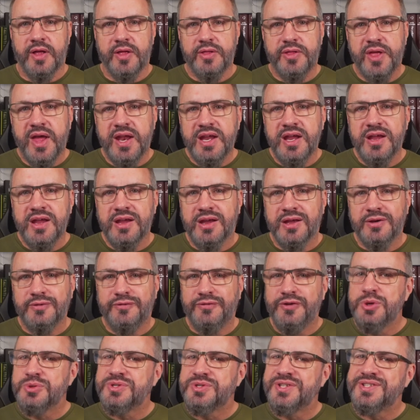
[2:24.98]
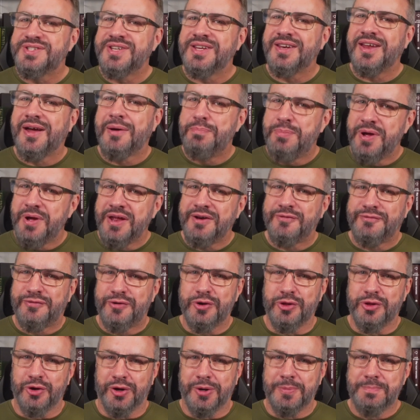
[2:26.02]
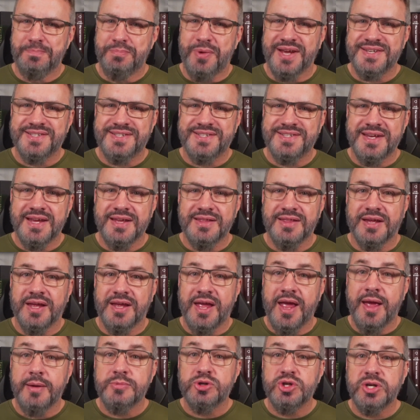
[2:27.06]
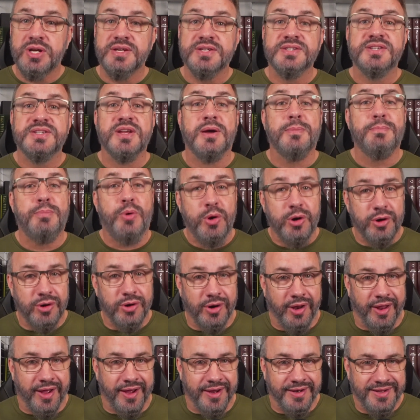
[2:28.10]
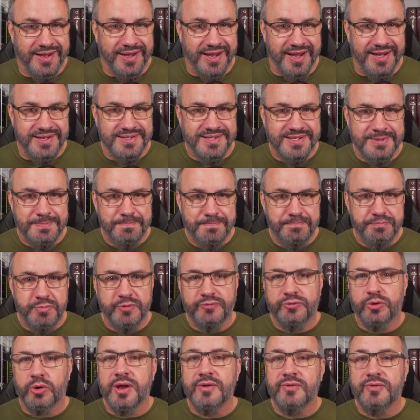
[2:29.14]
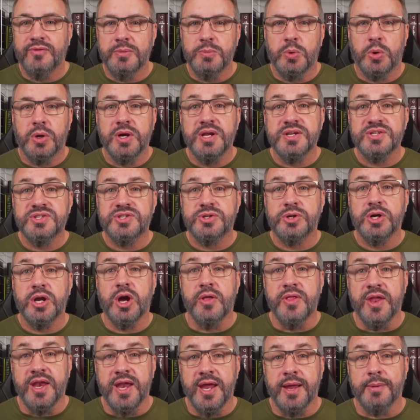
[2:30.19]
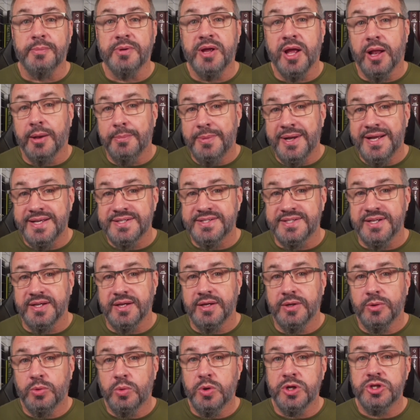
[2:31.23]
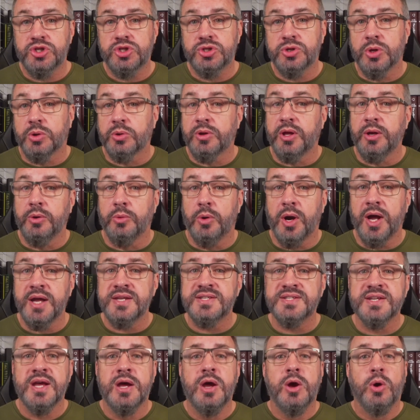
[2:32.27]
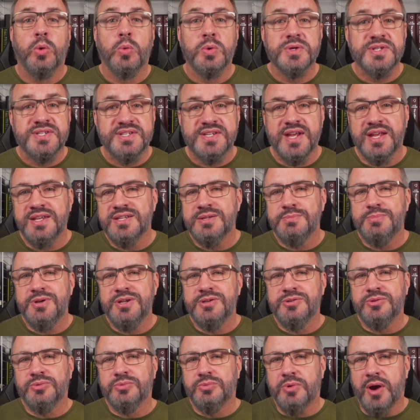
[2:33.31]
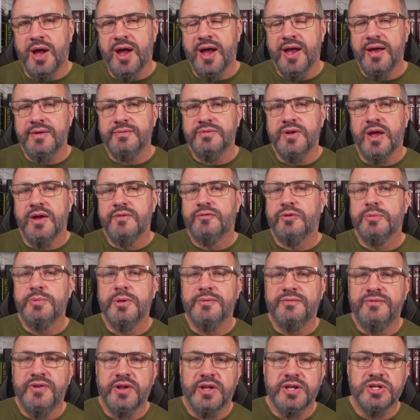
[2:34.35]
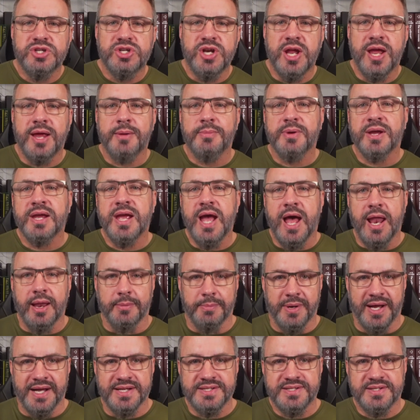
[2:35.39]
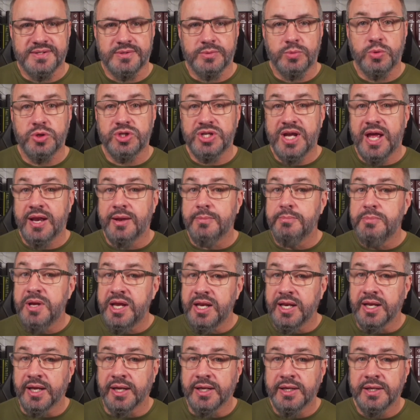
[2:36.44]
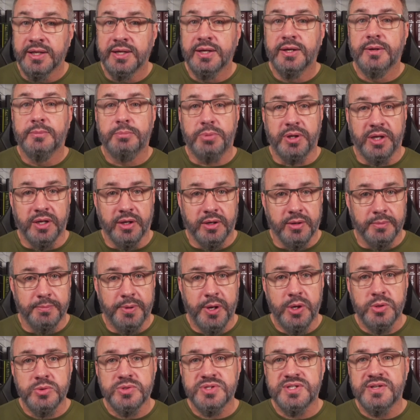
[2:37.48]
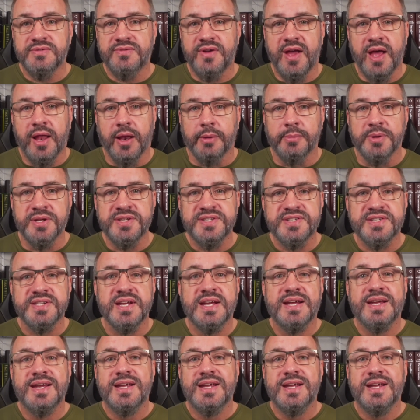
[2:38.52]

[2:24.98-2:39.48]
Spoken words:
Then he confuses it a bit further by saying that Gamgee is a borderline case, before giving more history on the name Galbasi, which Tolkien writes was said to be derived from the village name Galabas, which had a meaning, being composed of elements,